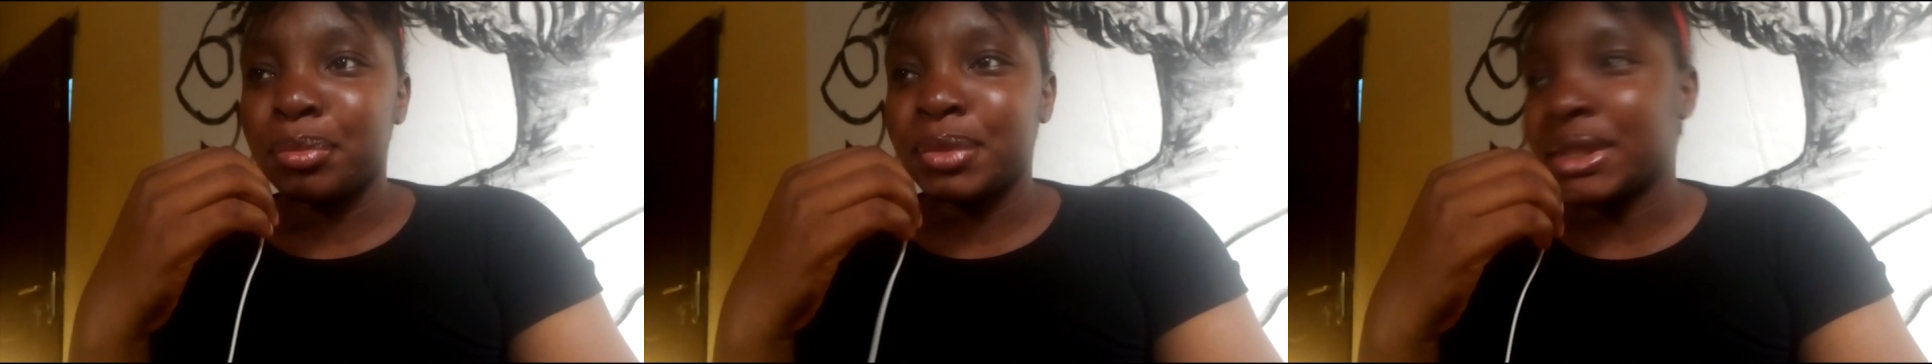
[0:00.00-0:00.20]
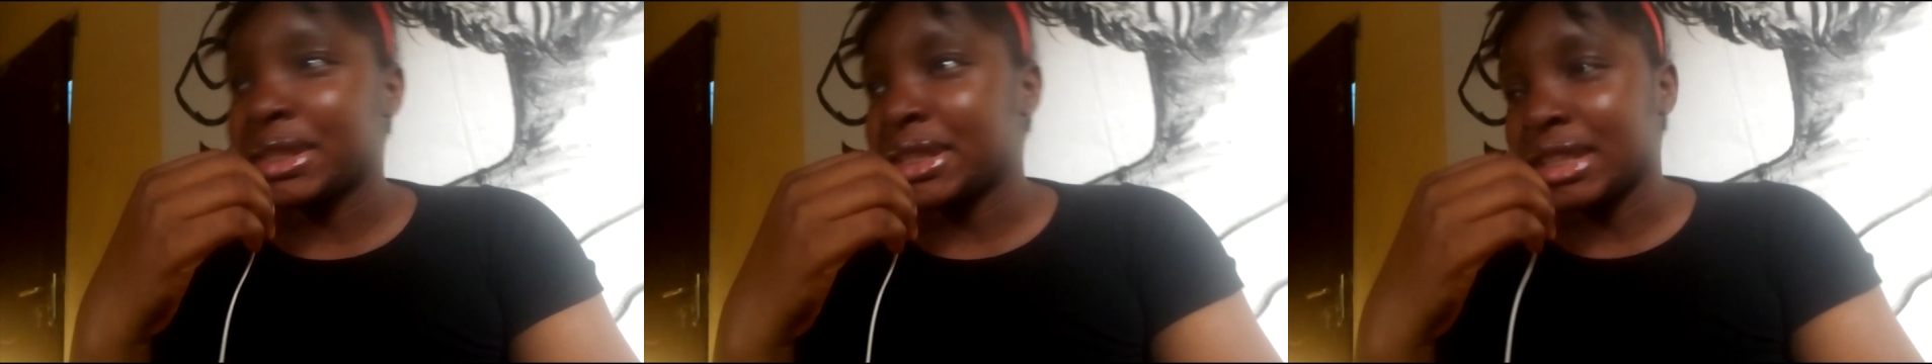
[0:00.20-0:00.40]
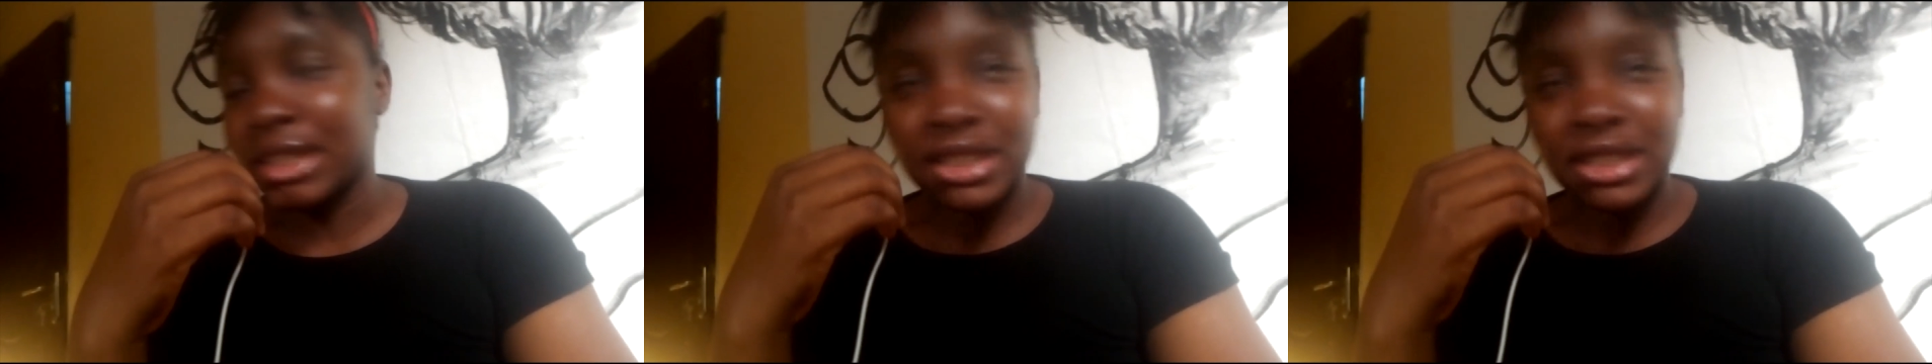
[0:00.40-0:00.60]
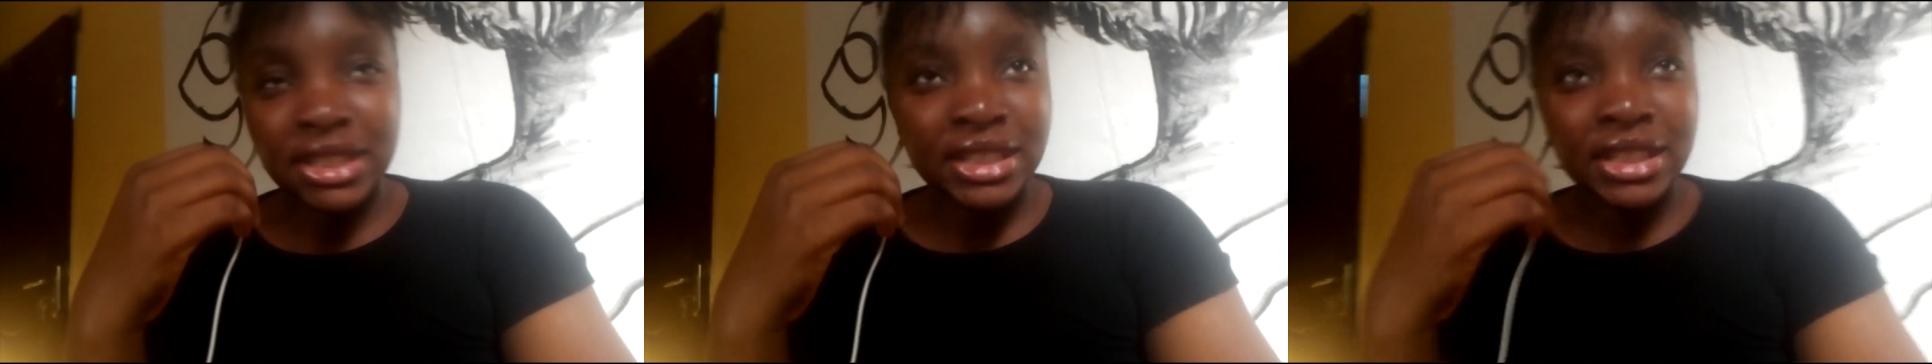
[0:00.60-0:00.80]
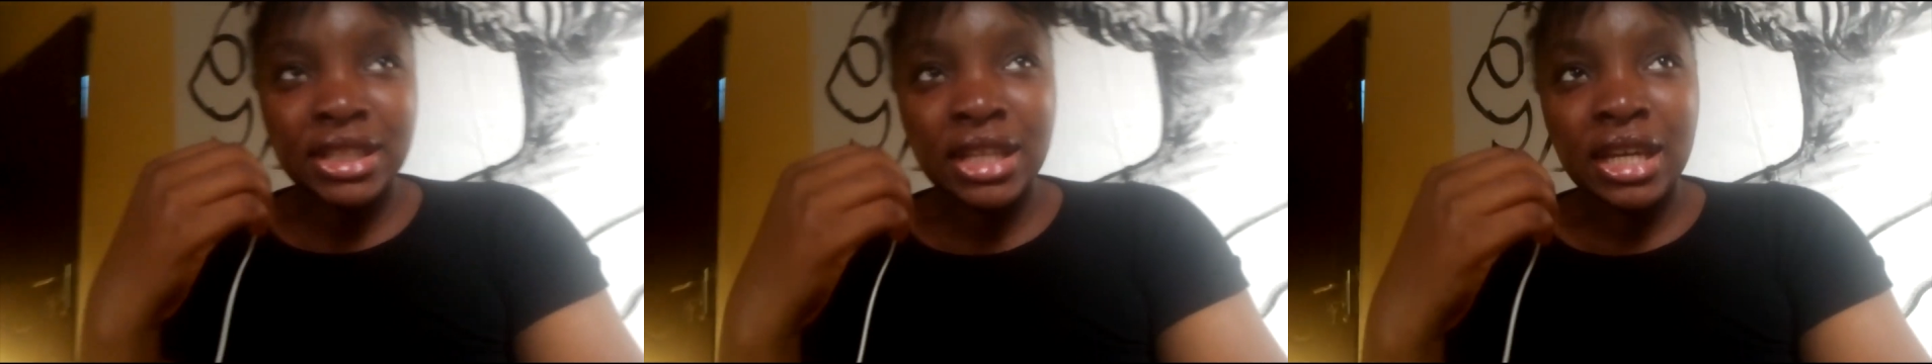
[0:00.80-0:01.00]
biscuits,
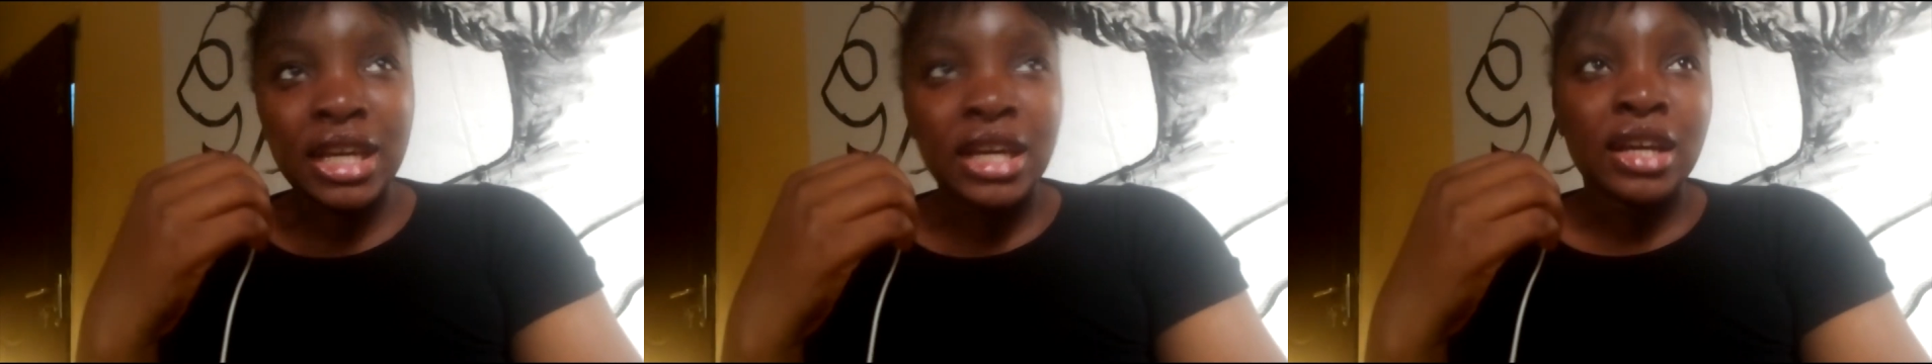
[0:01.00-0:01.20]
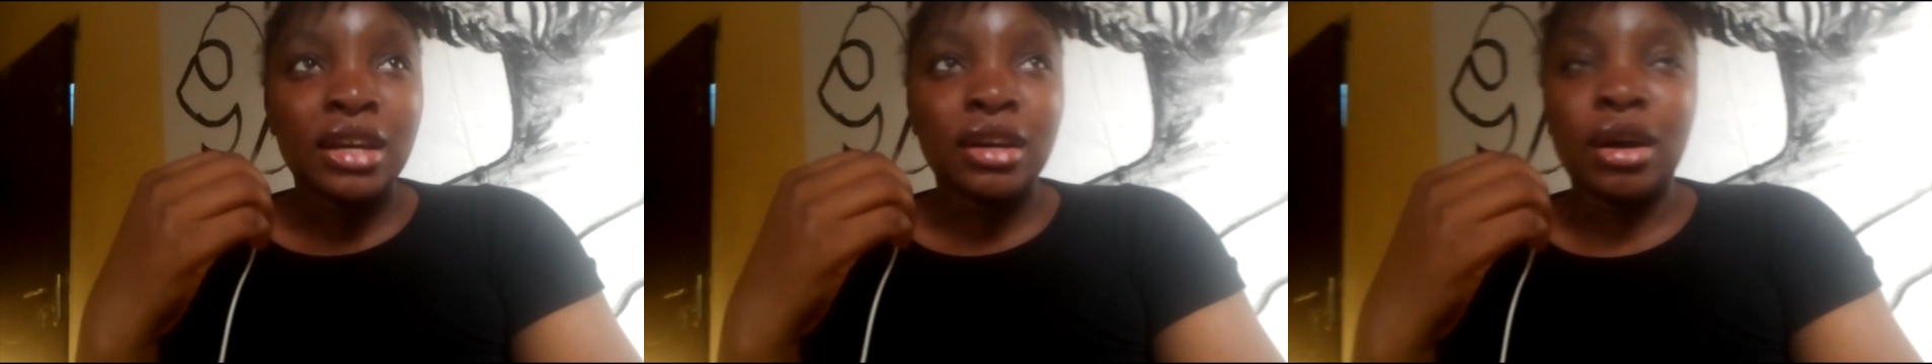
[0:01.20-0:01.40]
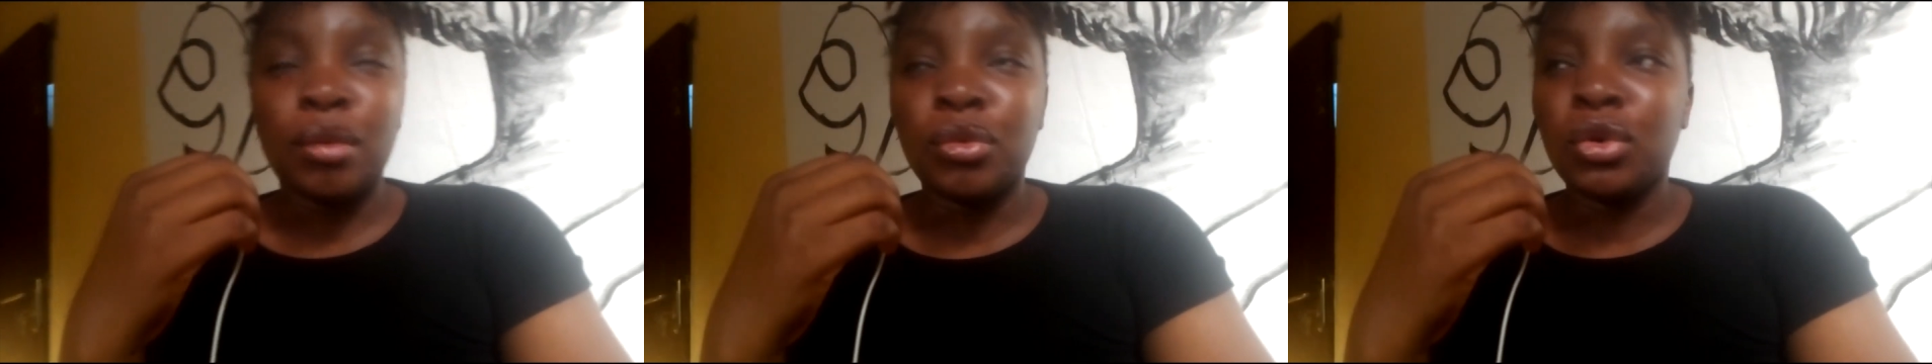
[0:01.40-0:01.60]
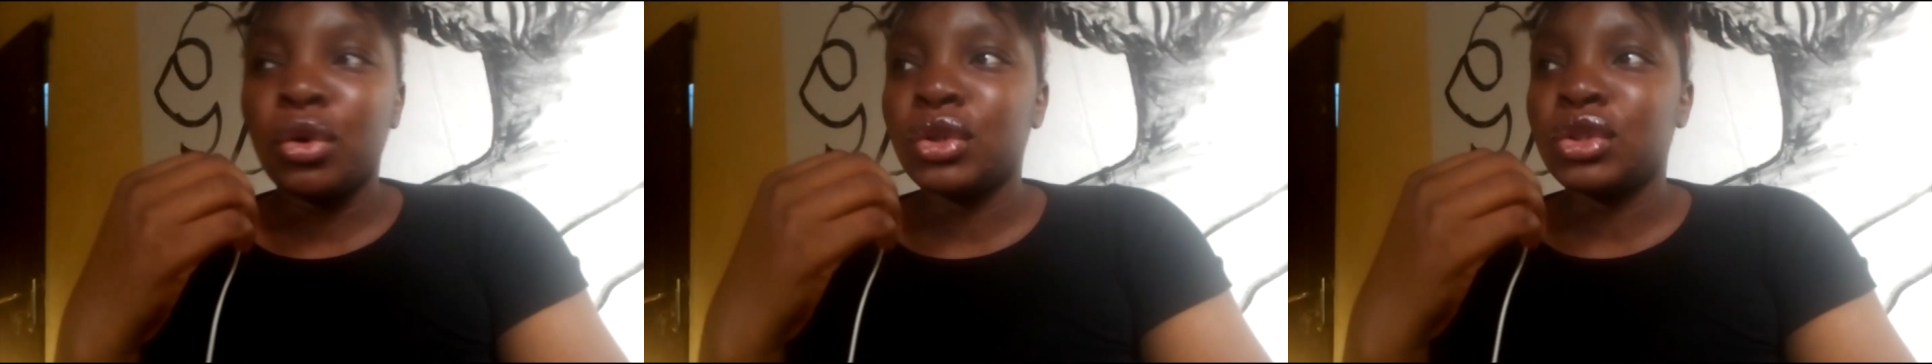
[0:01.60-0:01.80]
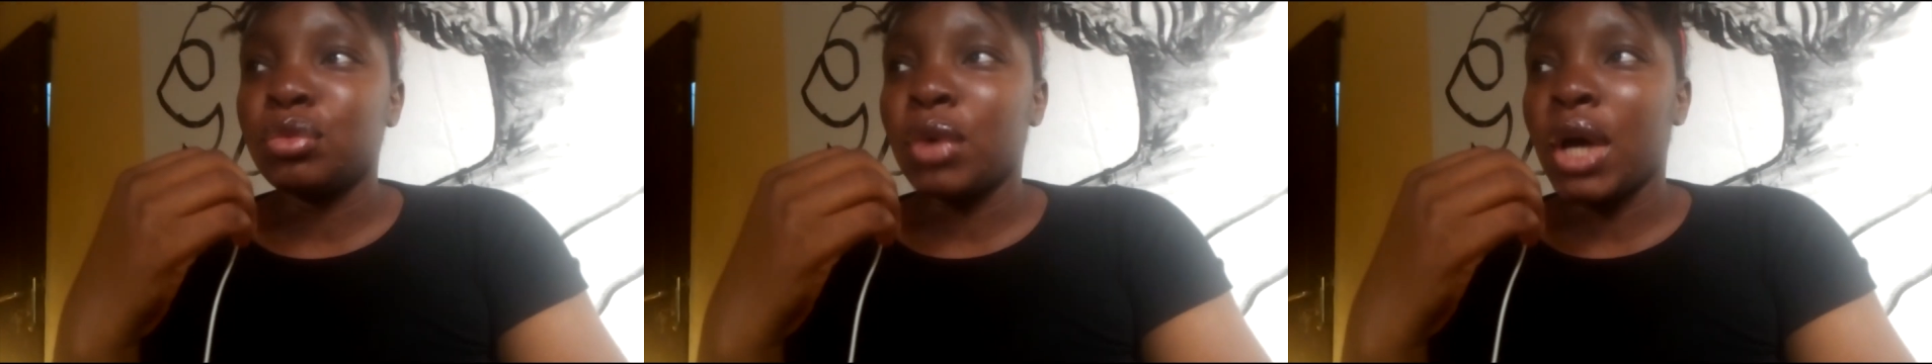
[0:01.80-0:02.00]
or I'm not
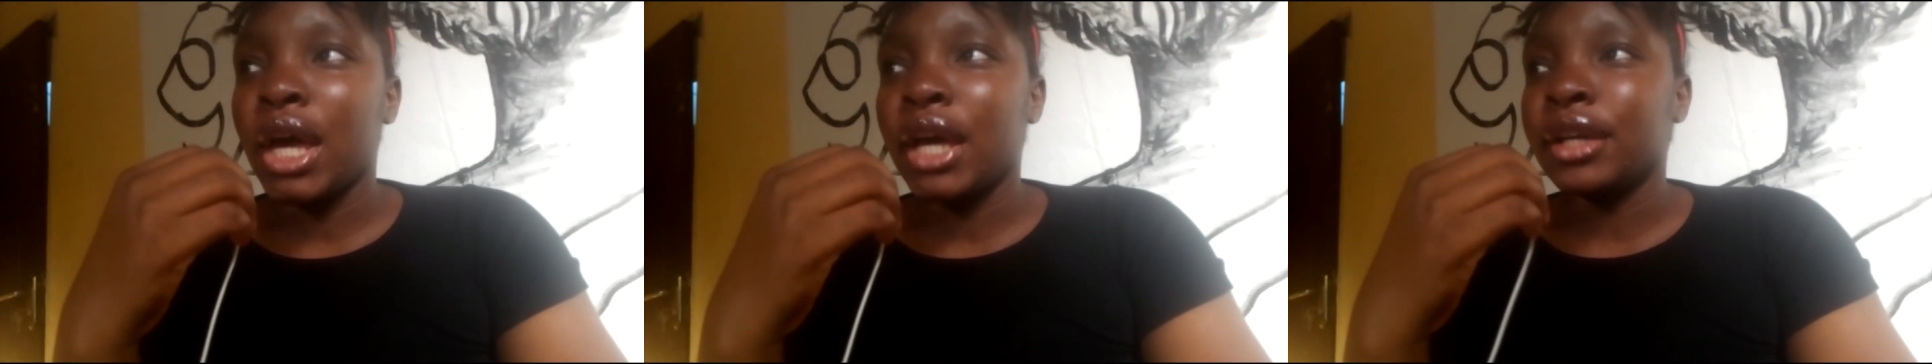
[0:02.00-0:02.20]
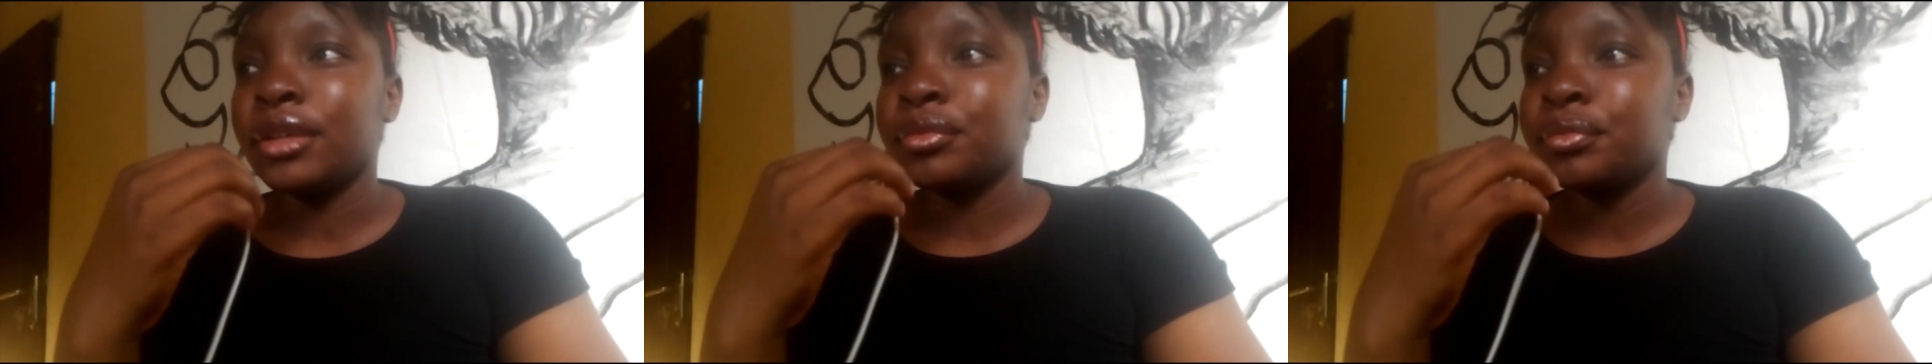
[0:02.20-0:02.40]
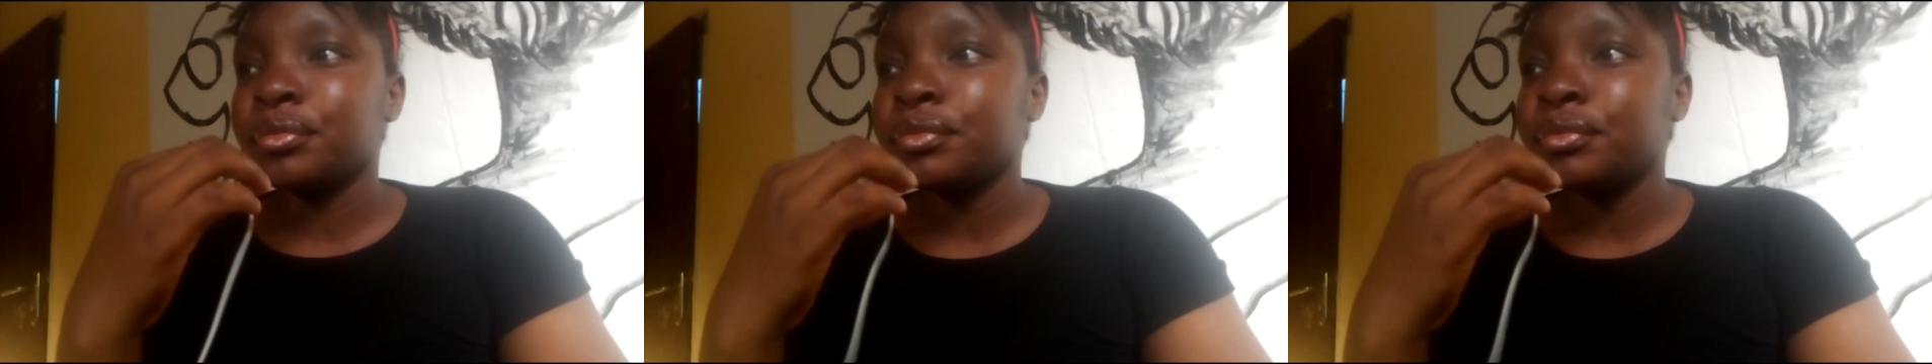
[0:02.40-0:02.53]
going to buy